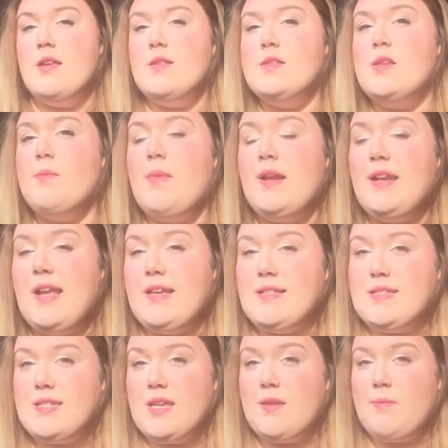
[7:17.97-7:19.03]
So my
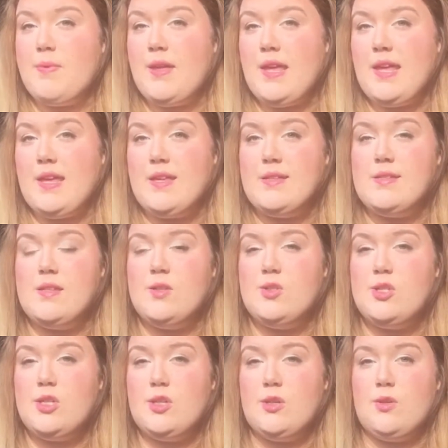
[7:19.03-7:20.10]
next tip is
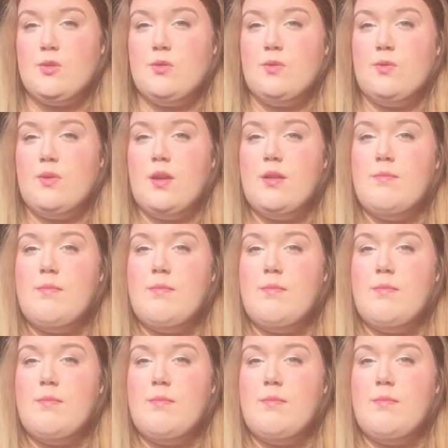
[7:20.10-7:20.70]
to